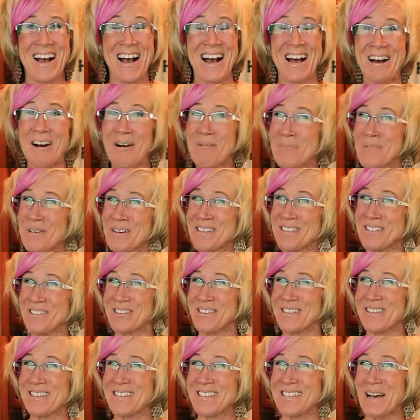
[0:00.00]
I hope you
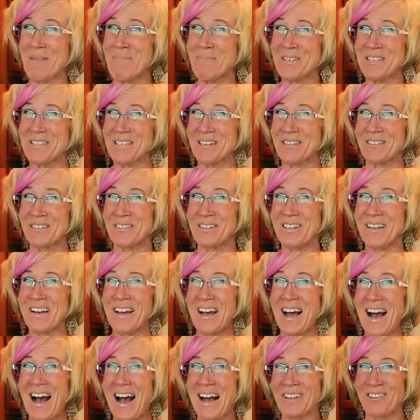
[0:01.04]
enjoyed this episode.
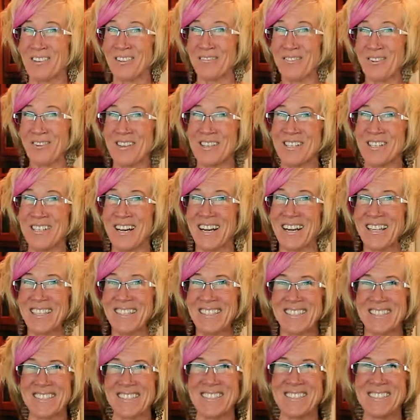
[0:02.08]
I look forward to talking
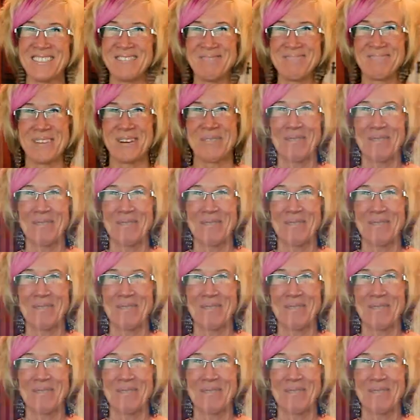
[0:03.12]
to you soon.